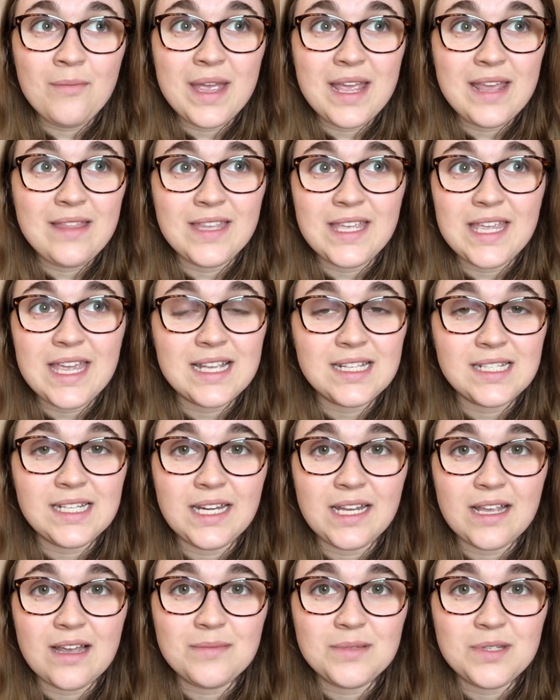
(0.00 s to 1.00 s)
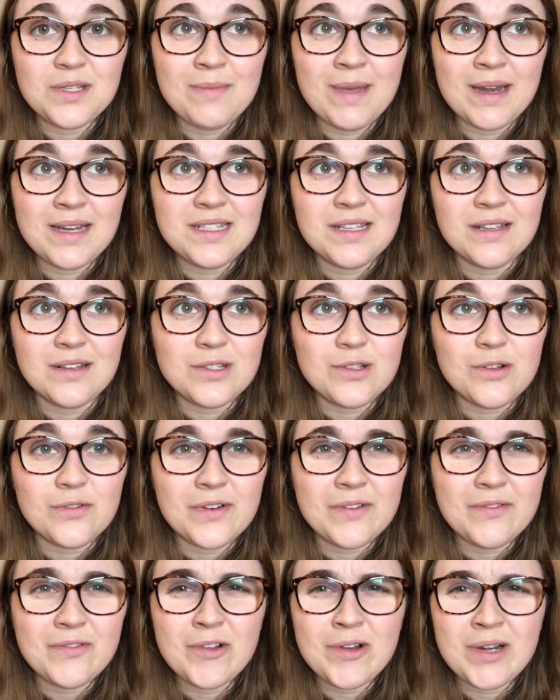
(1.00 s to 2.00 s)
in the years leading up to medicine, sort
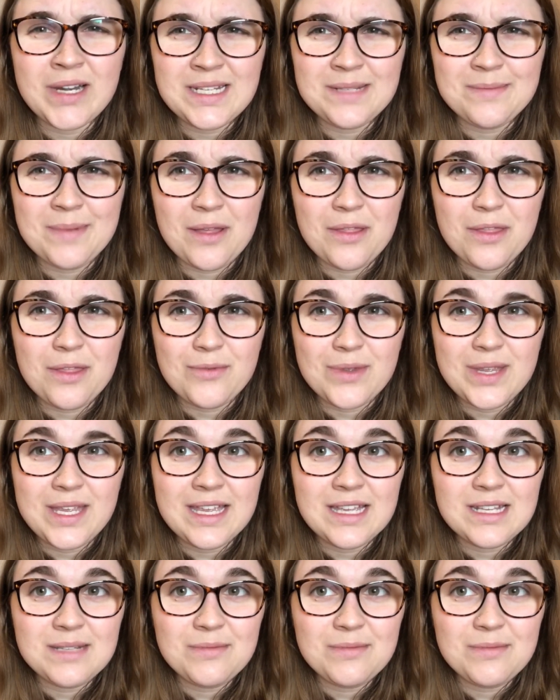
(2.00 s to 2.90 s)
of for at least about 3 years